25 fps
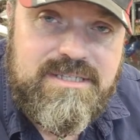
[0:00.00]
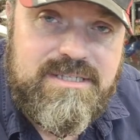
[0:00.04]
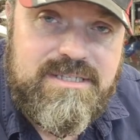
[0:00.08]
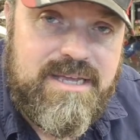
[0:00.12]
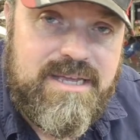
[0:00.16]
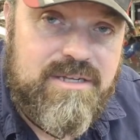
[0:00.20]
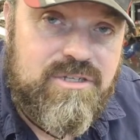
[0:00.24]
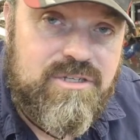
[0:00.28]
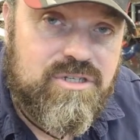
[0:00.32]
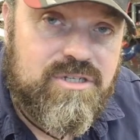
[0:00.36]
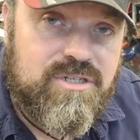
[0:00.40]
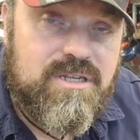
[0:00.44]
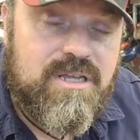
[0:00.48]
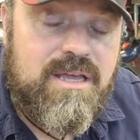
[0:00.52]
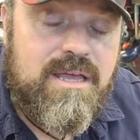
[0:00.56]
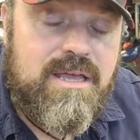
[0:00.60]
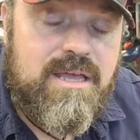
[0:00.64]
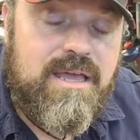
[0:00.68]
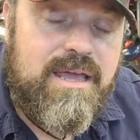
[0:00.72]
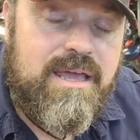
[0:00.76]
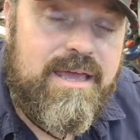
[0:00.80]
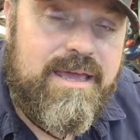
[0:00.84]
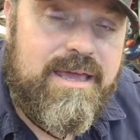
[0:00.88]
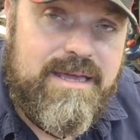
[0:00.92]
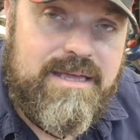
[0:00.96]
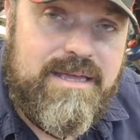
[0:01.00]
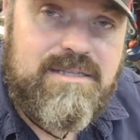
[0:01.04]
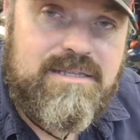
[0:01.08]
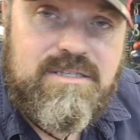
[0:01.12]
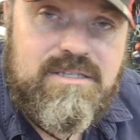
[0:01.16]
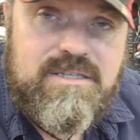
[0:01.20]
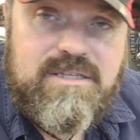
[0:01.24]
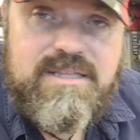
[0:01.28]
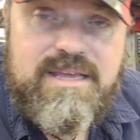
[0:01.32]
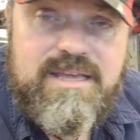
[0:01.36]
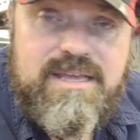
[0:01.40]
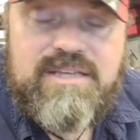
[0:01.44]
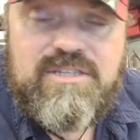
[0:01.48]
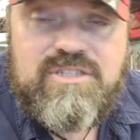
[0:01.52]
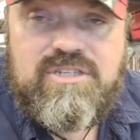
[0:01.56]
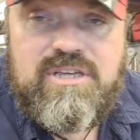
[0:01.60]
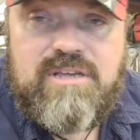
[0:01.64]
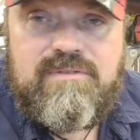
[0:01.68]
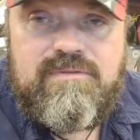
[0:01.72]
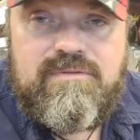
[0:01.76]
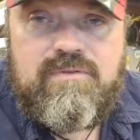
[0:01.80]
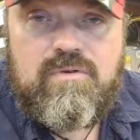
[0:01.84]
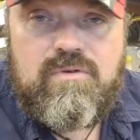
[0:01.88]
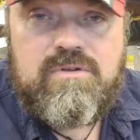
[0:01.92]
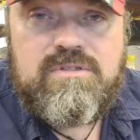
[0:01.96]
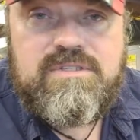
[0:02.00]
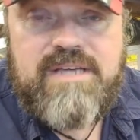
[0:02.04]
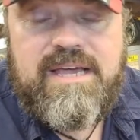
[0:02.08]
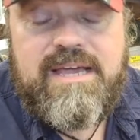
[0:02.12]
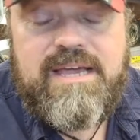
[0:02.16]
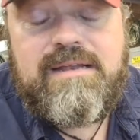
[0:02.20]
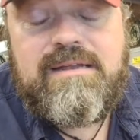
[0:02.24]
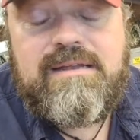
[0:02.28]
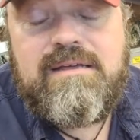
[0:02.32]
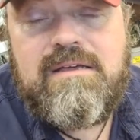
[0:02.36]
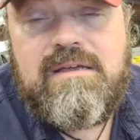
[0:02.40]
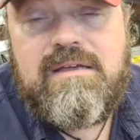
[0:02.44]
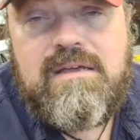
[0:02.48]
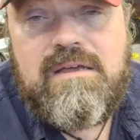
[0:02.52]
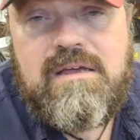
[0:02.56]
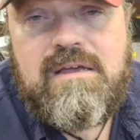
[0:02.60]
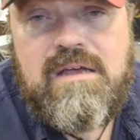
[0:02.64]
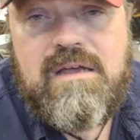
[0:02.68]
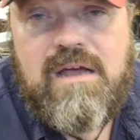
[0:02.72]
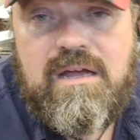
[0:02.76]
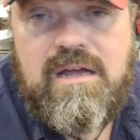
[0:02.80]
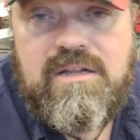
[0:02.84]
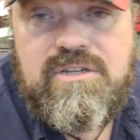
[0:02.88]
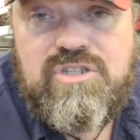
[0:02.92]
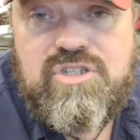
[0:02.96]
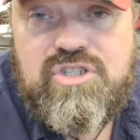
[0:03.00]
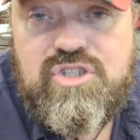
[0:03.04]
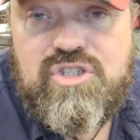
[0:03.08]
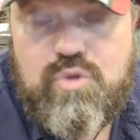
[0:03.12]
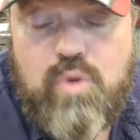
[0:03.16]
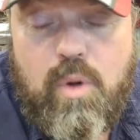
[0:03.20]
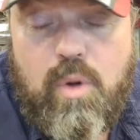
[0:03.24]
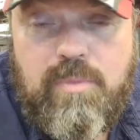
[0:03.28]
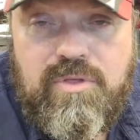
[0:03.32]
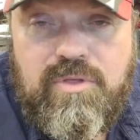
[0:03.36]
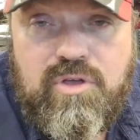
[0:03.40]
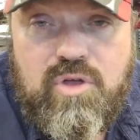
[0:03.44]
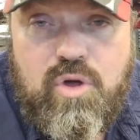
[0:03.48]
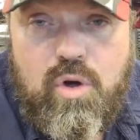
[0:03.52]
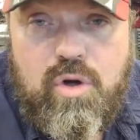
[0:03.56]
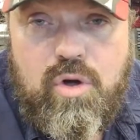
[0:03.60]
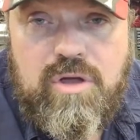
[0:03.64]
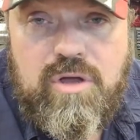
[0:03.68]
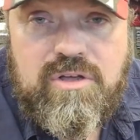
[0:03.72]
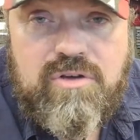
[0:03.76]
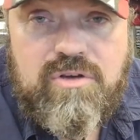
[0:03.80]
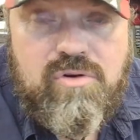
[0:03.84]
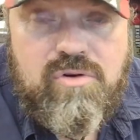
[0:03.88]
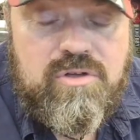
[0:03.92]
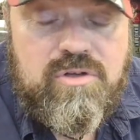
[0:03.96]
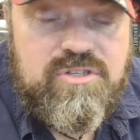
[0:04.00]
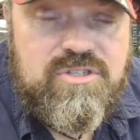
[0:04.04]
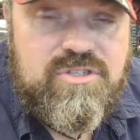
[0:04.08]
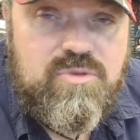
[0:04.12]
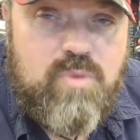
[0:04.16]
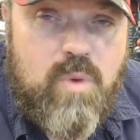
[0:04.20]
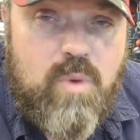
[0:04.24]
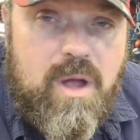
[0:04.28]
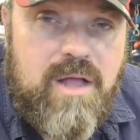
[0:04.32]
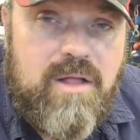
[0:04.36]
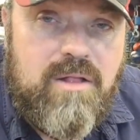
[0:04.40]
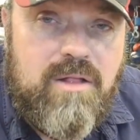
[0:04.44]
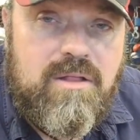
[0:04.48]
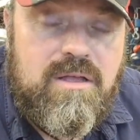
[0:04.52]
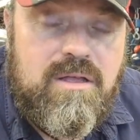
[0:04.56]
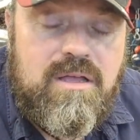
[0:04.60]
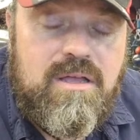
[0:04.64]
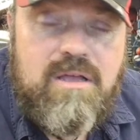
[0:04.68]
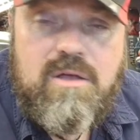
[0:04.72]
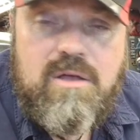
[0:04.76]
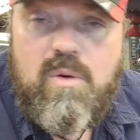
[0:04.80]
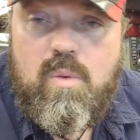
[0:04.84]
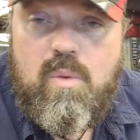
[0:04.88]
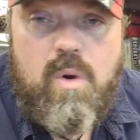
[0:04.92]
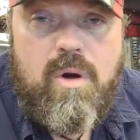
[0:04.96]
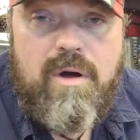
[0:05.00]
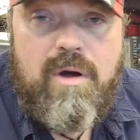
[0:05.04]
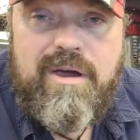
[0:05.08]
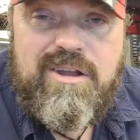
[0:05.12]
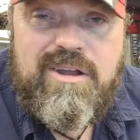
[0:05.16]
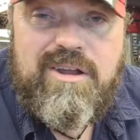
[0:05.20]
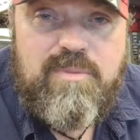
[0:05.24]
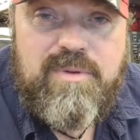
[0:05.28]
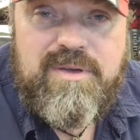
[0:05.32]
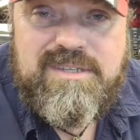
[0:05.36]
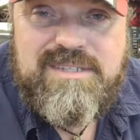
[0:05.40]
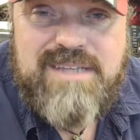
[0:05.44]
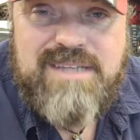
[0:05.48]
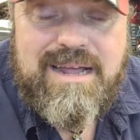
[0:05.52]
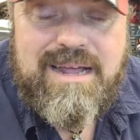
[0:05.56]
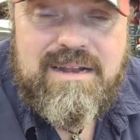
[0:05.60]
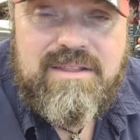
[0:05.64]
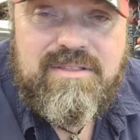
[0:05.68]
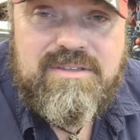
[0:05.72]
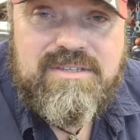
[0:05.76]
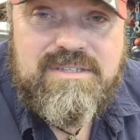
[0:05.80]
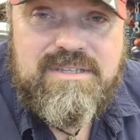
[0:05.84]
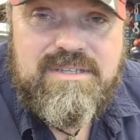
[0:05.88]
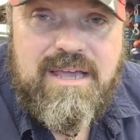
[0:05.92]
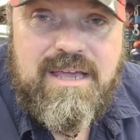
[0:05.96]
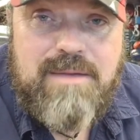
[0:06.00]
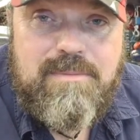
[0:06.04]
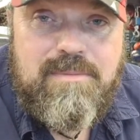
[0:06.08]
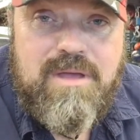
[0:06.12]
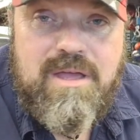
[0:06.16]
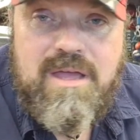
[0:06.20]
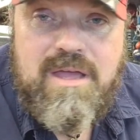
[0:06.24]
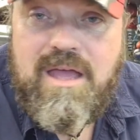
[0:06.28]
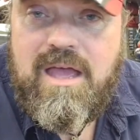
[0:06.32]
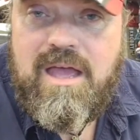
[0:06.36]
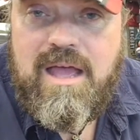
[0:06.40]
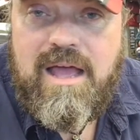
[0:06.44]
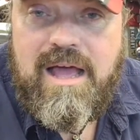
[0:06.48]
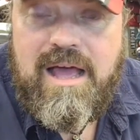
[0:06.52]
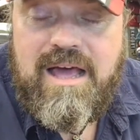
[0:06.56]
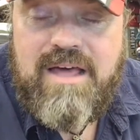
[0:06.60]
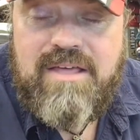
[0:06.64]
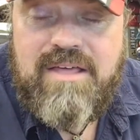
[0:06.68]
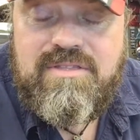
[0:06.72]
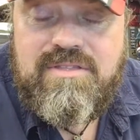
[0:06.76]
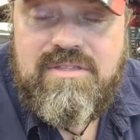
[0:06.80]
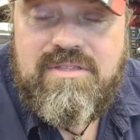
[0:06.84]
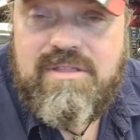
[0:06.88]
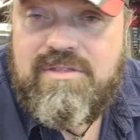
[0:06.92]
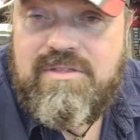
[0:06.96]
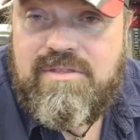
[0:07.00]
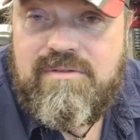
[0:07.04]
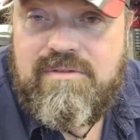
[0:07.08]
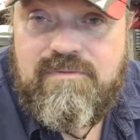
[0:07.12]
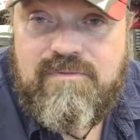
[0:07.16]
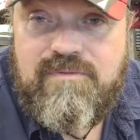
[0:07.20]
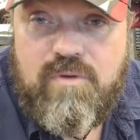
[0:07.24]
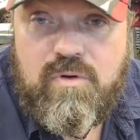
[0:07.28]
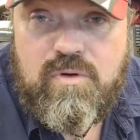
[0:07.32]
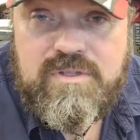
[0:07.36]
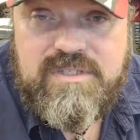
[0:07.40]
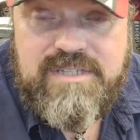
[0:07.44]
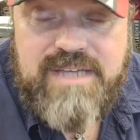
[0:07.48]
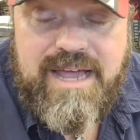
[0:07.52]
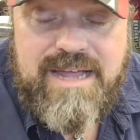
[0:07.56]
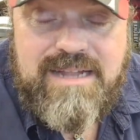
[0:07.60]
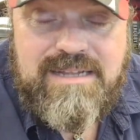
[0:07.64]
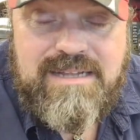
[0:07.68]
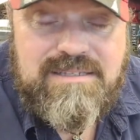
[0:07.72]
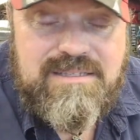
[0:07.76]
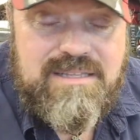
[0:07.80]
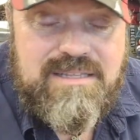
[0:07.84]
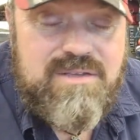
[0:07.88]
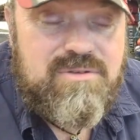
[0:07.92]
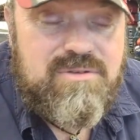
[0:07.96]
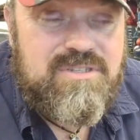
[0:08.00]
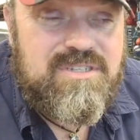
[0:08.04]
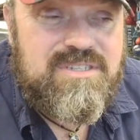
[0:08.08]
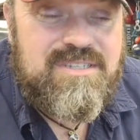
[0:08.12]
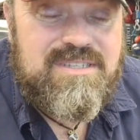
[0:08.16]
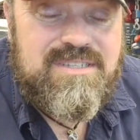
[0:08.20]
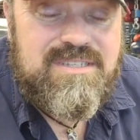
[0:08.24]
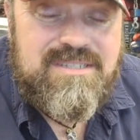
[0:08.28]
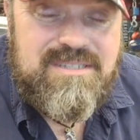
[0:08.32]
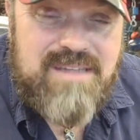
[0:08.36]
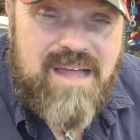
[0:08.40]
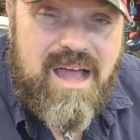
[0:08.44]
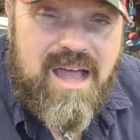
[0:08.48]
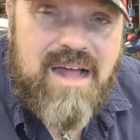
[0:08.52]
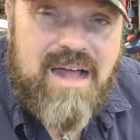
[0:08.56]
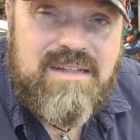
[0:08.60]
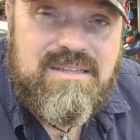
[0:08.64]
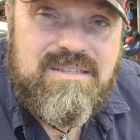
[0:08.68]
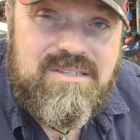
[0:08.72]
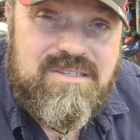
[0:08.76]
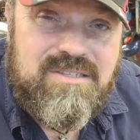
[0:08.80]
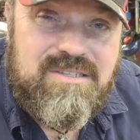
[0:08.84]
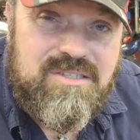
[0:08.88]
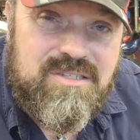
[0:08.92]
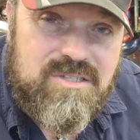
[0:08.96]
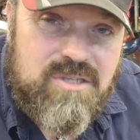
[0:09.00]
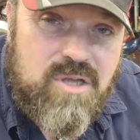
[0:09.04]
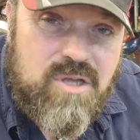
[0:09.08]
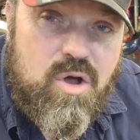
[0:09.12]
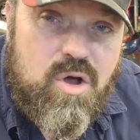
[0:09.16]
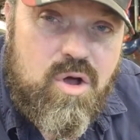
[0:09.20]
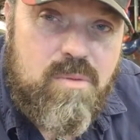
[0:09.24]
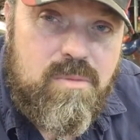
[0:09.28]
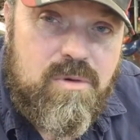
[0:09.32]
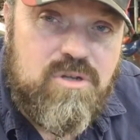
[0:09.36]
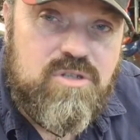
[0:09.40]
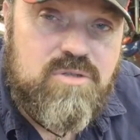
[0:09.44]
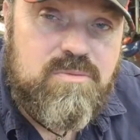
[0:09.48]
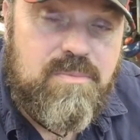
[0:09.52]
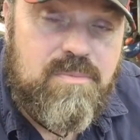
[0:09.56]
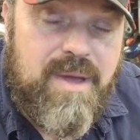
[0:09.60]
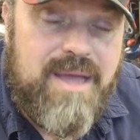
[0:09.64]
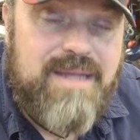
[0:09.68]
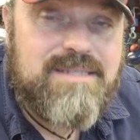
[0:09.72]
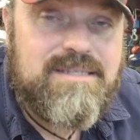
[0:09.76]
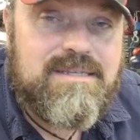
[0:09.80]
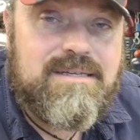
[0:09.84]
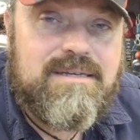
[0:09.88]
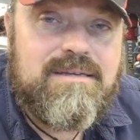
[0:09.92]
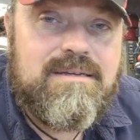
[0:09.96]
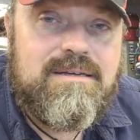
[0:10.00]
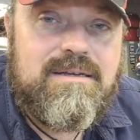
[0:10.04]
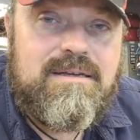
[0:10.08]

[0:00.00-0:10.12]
engine into the SJ410 and just swap the coil across as well. Wired up exactly the same. And the 410s, they used to start so much better